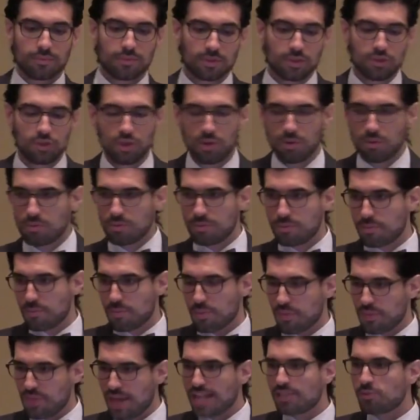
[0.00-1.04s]
So
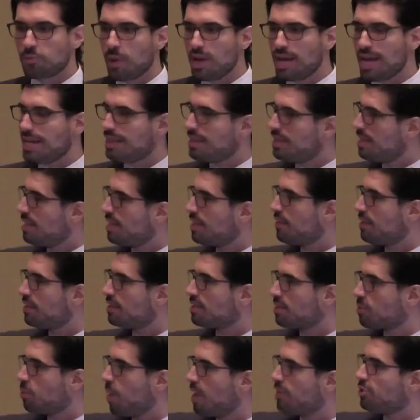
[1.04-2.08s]
that's why I think this
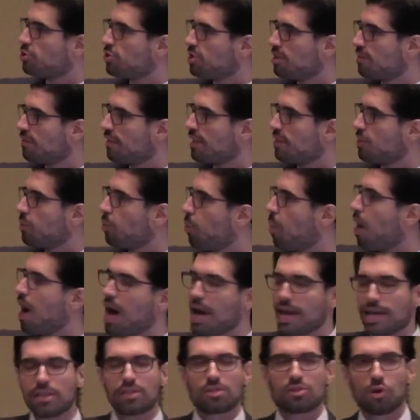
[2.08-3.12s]
question of like the
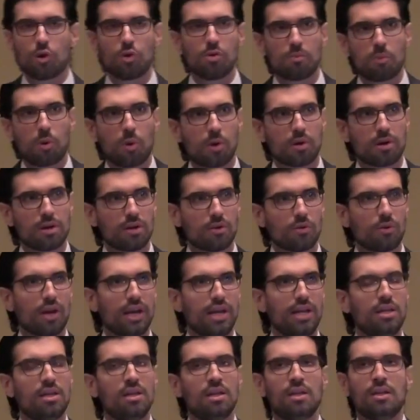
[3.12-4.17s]
why is so important,
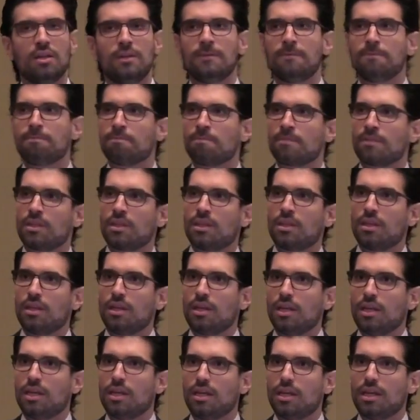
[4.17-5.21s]
right?
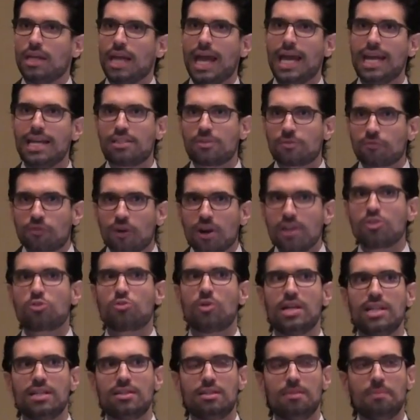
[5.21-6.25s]
And it's
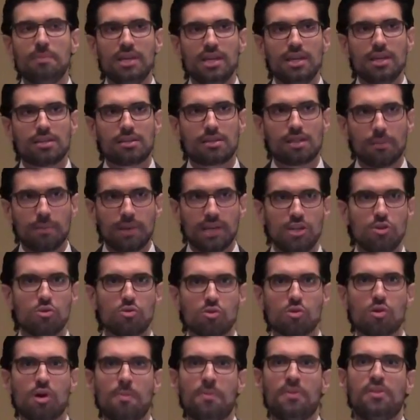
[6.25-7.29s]
frustrating to me as somebody who
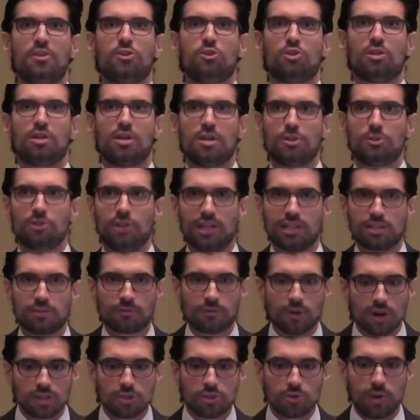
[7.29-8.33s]
grew up in the church, and it's
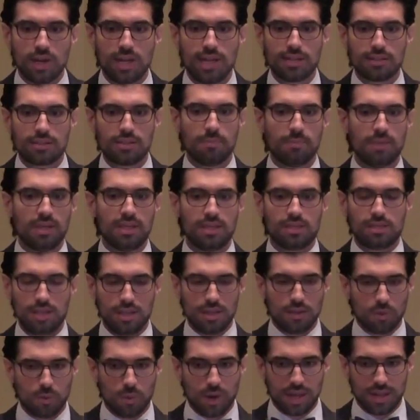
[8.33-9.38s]
frustrating to me
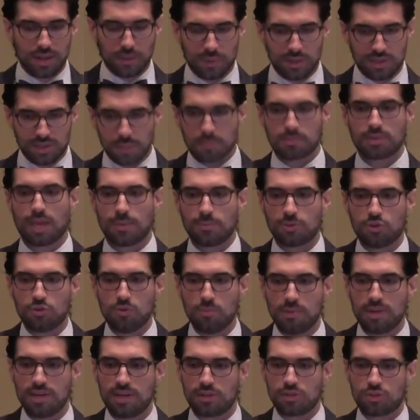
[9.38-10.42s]
seeing the way that we sometimes do
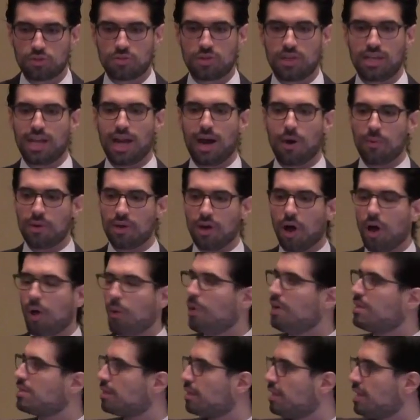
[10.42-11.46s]
ministry, how we
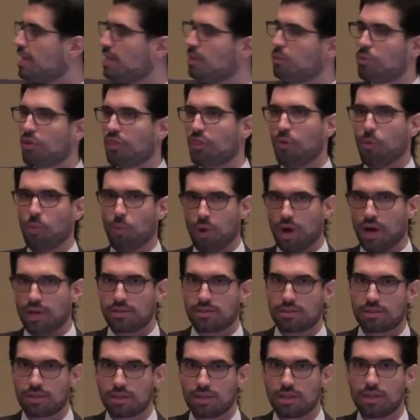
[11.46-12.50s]
always lead with the what,